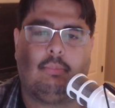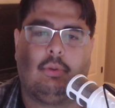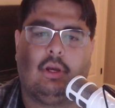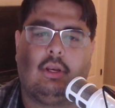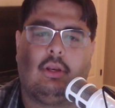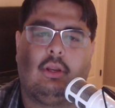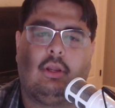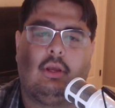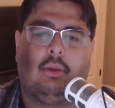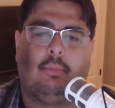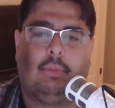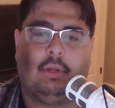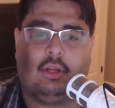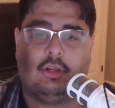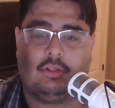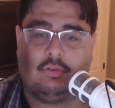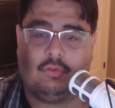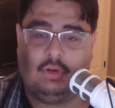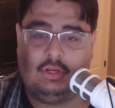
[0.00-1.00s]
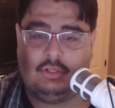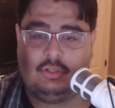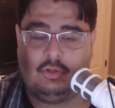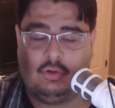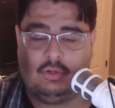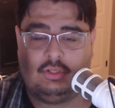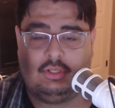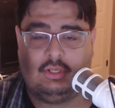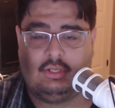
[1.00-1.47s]
but because
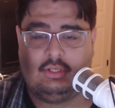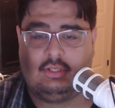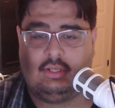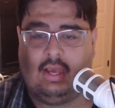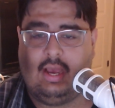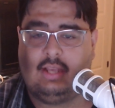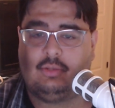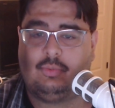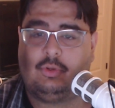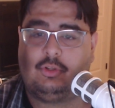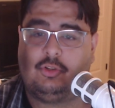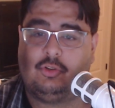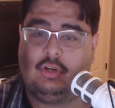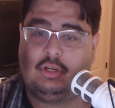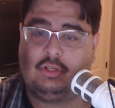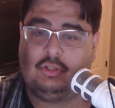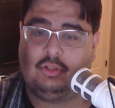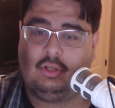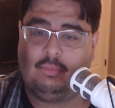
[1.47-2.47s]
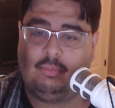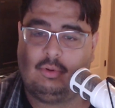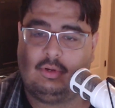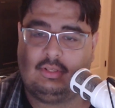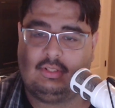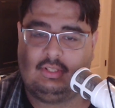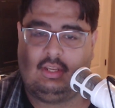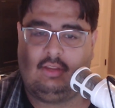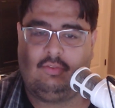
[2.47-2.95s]
resources, as we traditionally
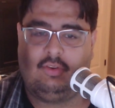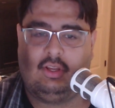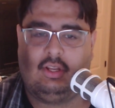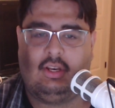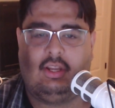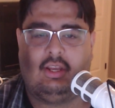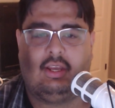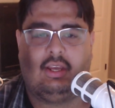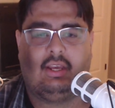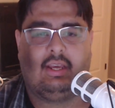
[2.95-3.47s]
perceive it,